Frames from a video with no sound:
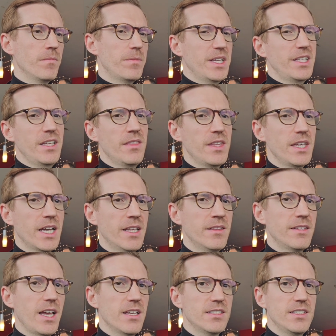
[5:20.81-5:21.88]
but in the
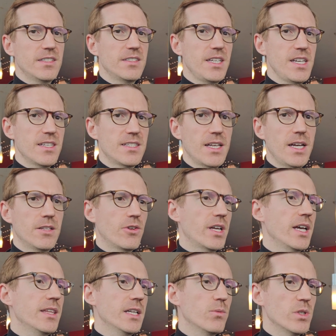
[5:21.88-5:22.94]
end, SEC said,
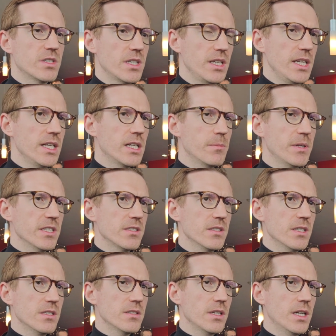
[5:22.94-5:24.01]
okay, that was illegal
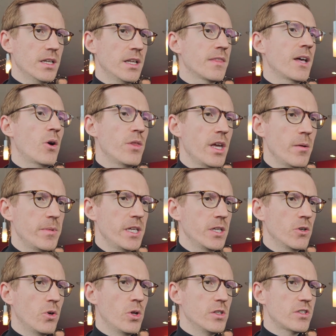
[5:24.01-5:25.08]
business, and now they're being
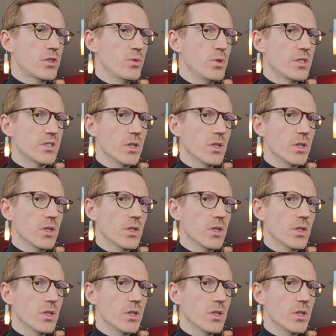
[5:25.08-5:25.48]
all sued.